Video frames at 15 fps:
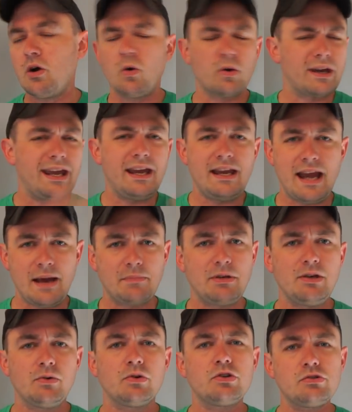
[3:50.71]
or kidnap
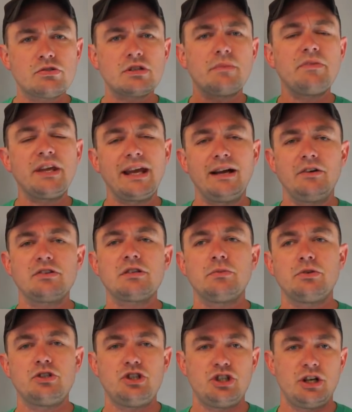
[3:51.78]
you or do something else that
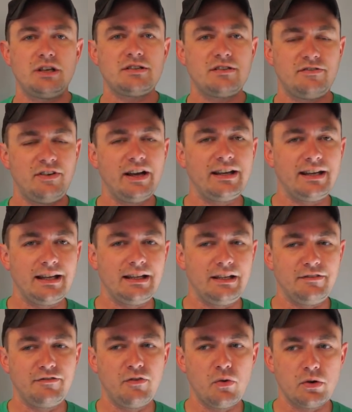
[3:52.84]
would justify
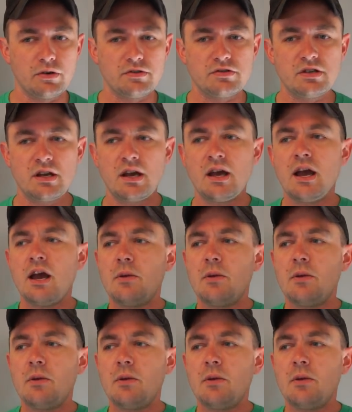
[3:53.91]
deadly force.